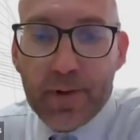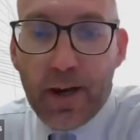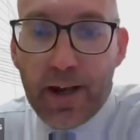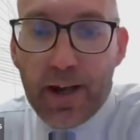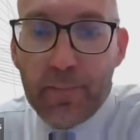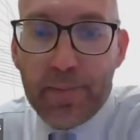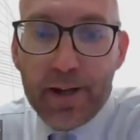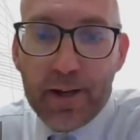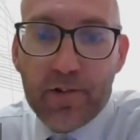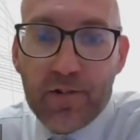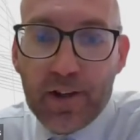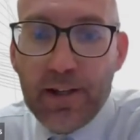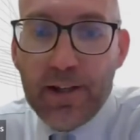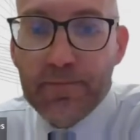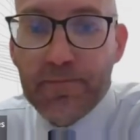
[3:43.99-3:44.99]
a
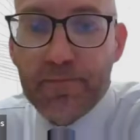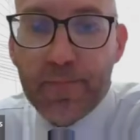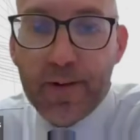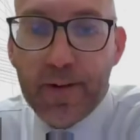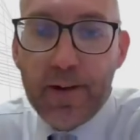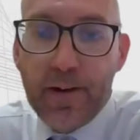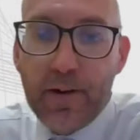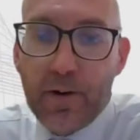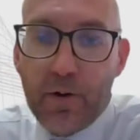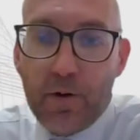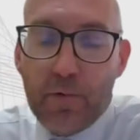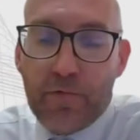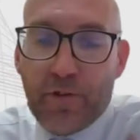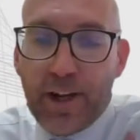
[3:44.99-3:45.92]
liability, or